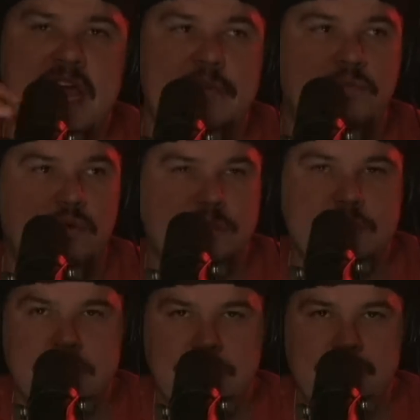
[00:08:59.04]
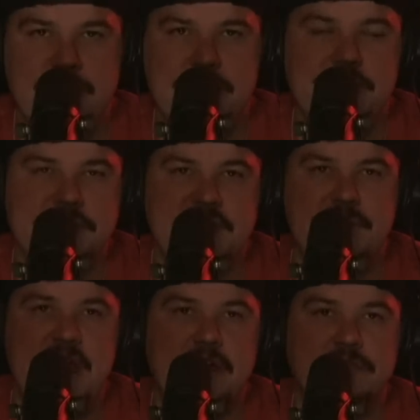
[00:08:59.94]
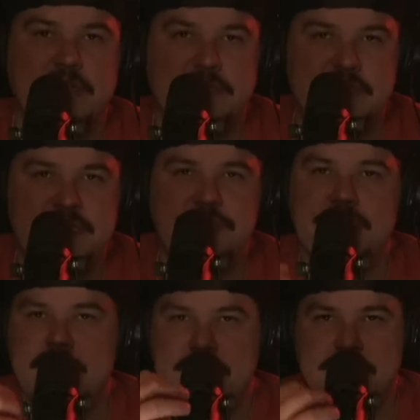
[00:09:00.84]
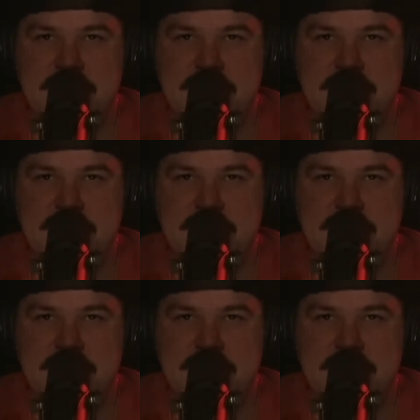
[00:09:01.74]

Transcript: had more to do with self-actualization and